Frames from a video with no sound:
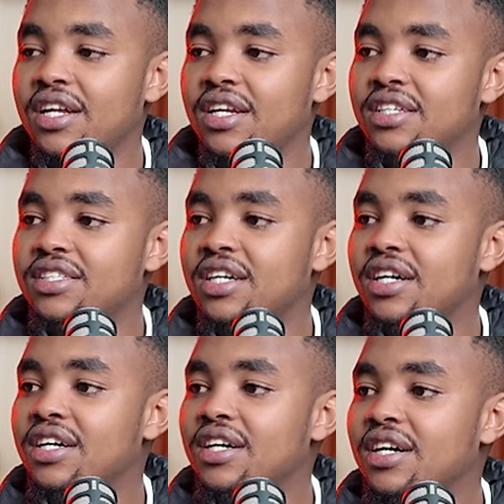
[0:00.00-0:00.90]

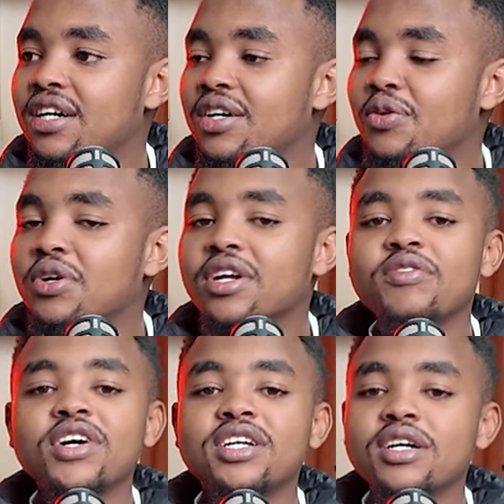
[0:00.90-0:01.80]
ninja,
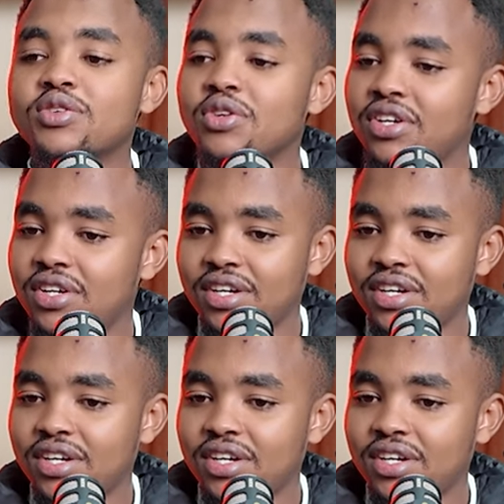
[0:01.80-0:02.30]
whatever title.